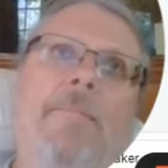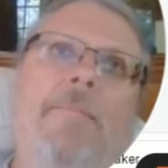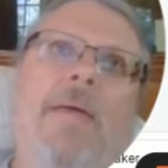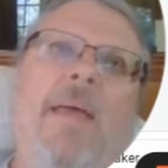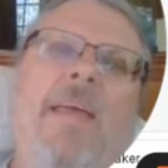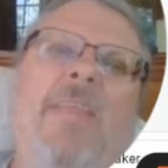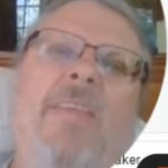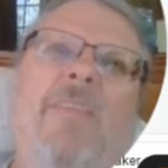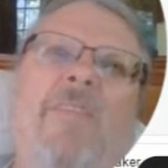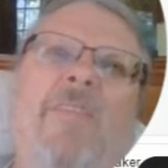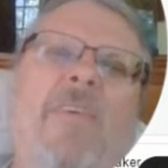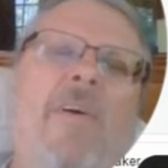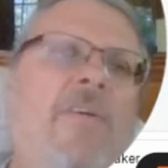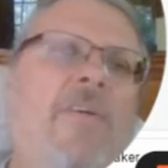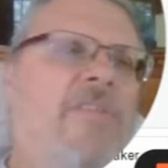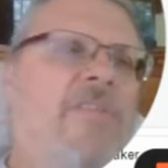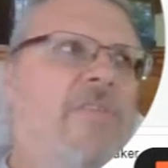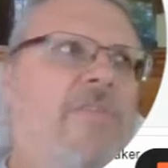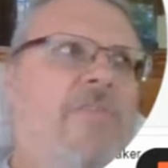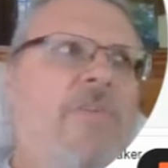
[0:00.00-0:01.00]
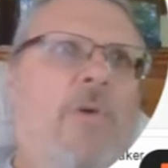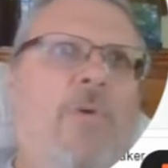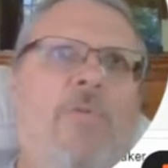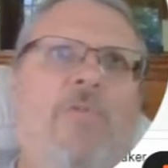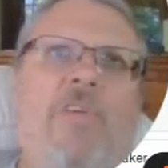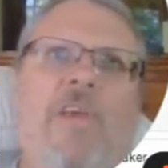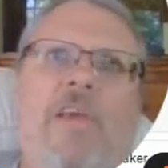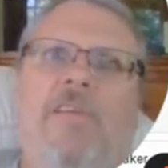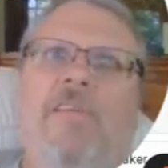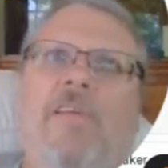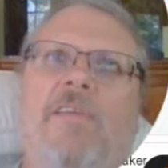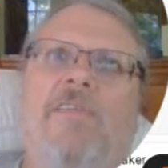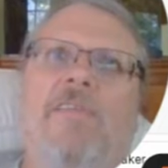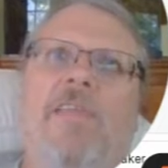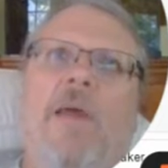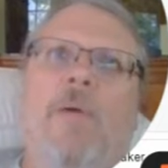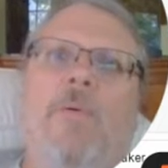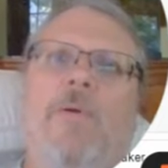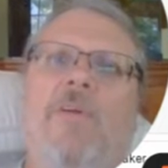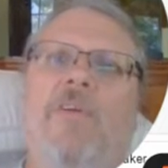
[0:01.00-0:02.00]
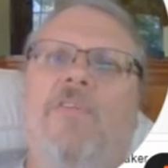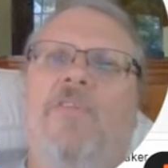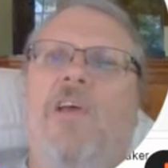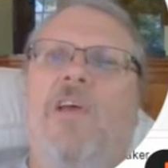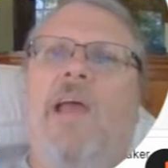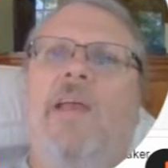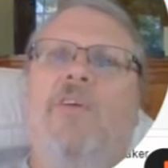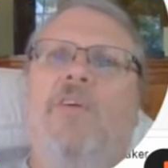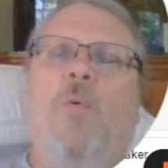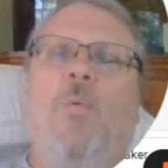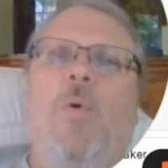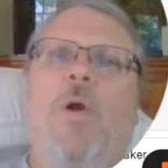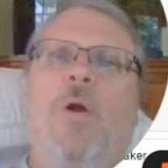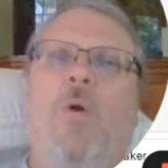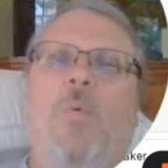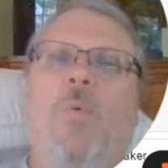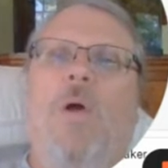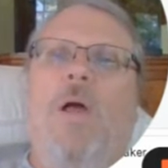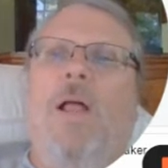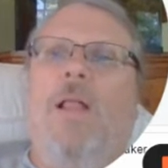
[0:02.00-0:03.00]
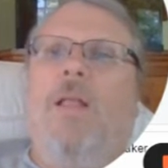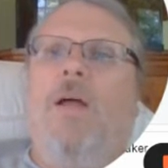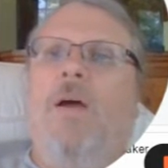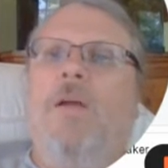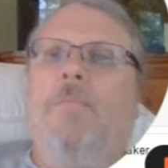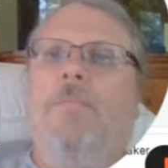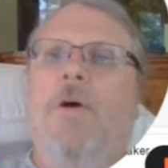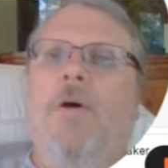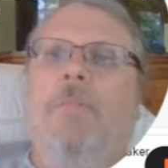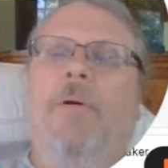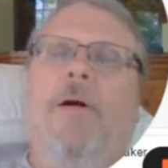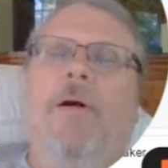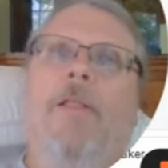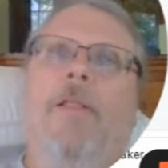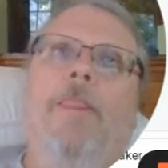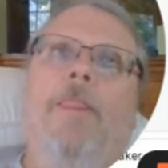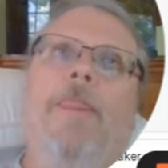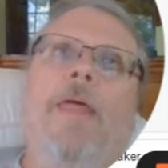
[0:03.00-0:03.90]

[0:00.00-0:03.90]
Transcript: In the first few seasons, they were designed to work well on mobile.